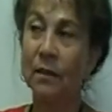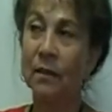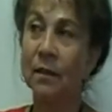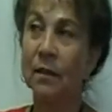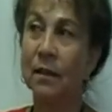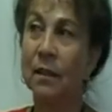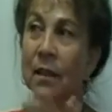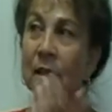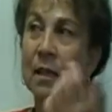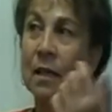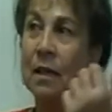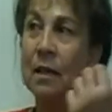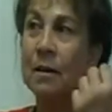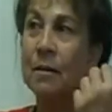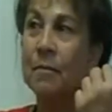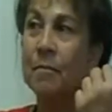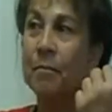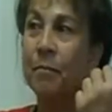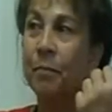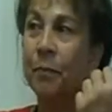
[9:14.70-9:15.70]
And it's a
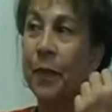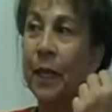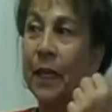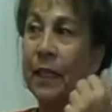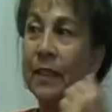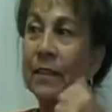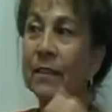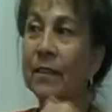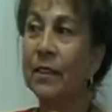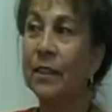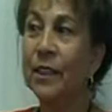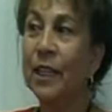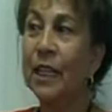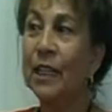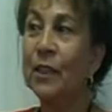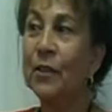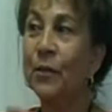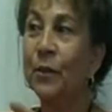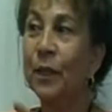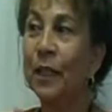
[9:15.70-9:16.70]
chance for us to
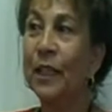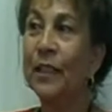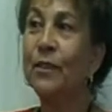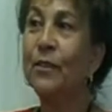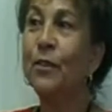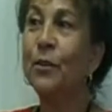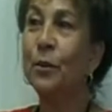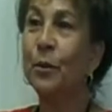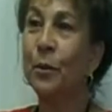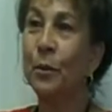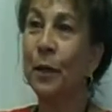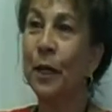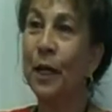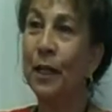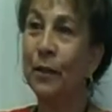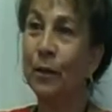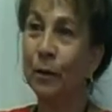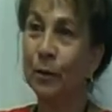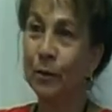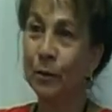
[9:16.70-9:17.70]
create those memories
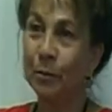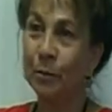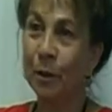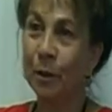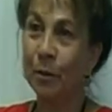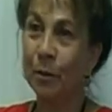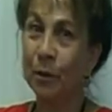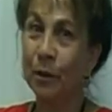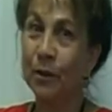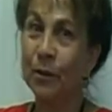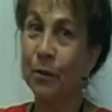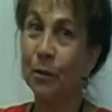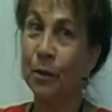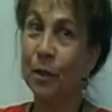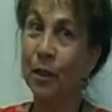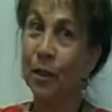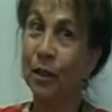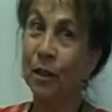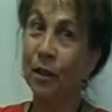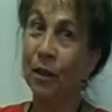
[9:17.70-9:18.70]
with our
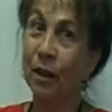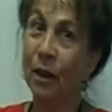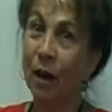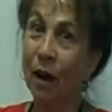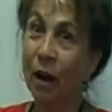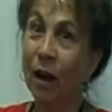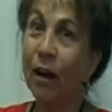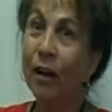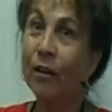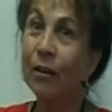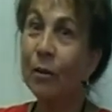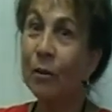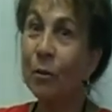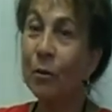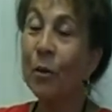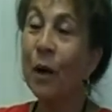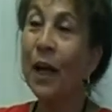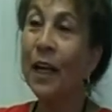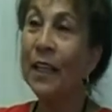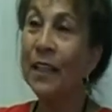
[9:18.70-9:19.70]
Hawaiian
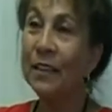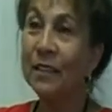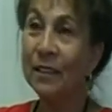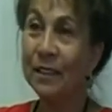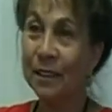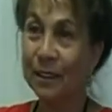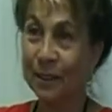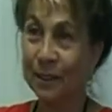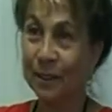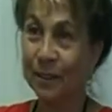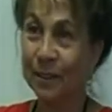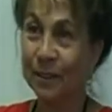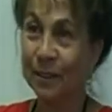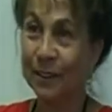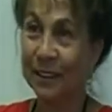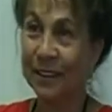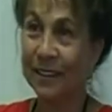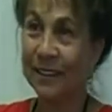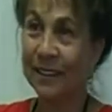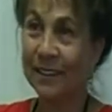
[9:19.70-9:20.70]
children, you know,
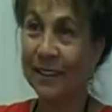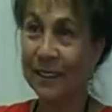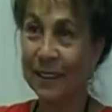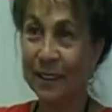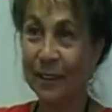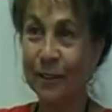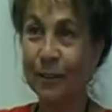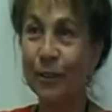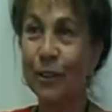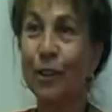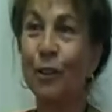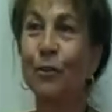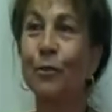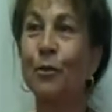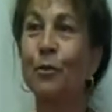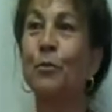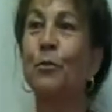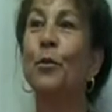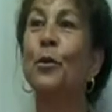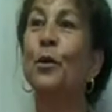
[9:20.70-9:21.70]
children born in the
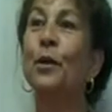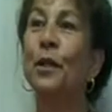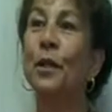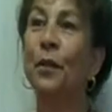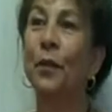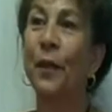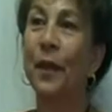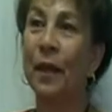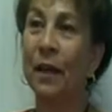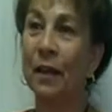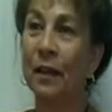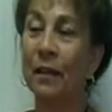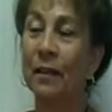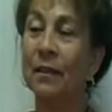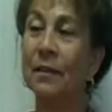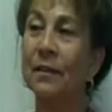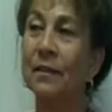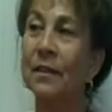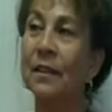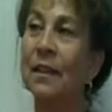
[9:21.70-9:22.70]
islands.
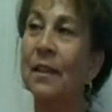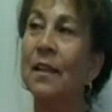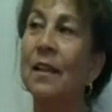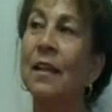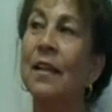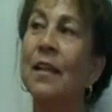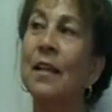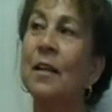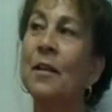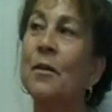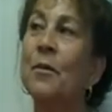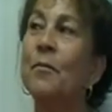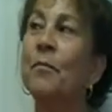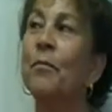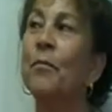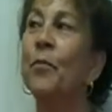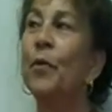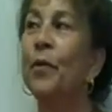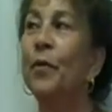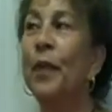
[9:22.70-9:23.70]
When they go
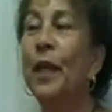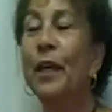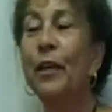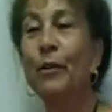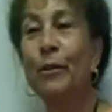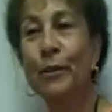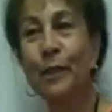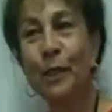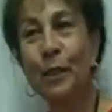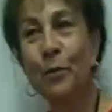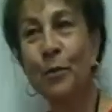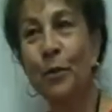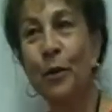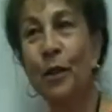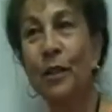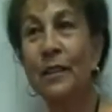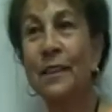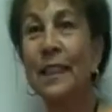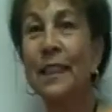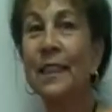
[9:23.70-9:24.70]
somewhere else, they can say, oh
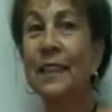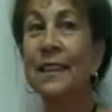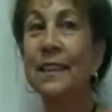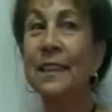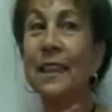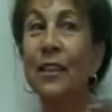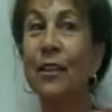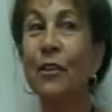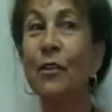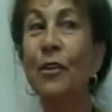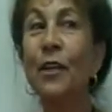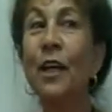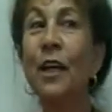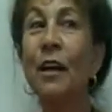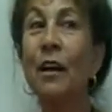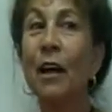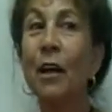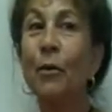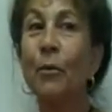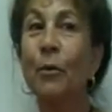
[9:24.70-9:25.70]
yeah, I rode the
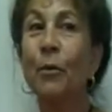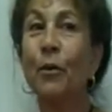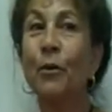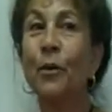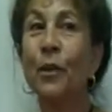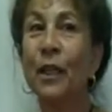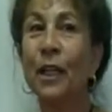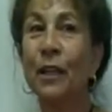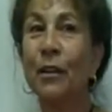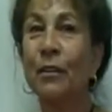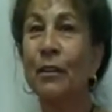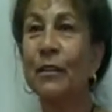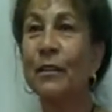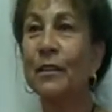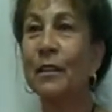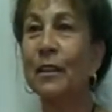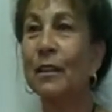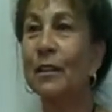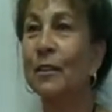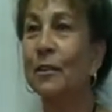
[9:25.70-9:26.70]
carousel in Hawaii,
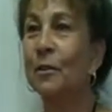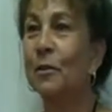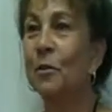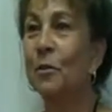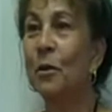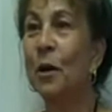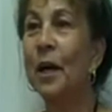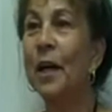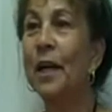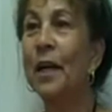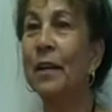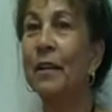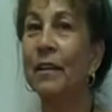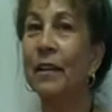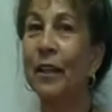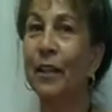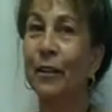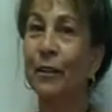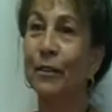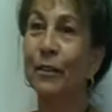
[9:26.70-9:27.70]
the Carousel of
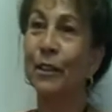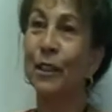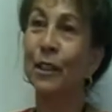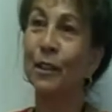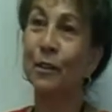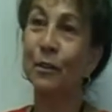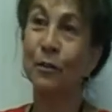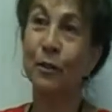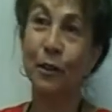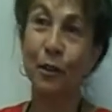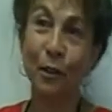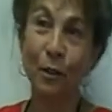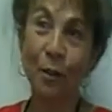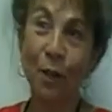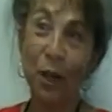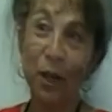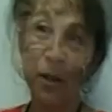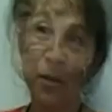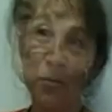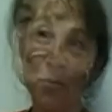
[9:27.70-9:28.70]
Aloha. It's a hele
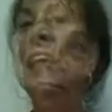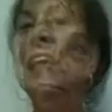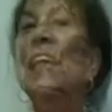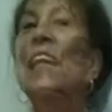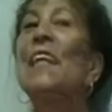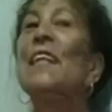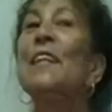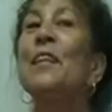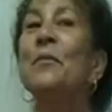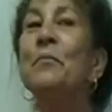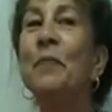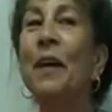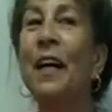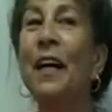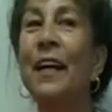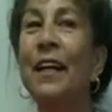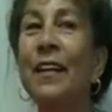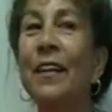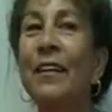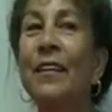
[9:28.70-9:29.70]
mai
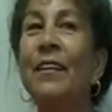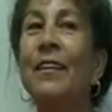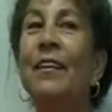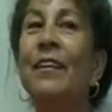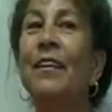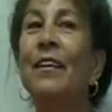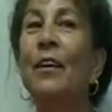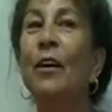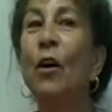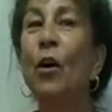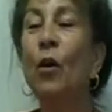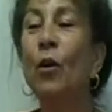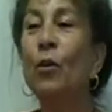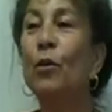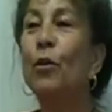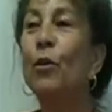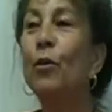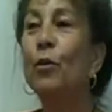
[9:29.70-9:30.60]
holo kako.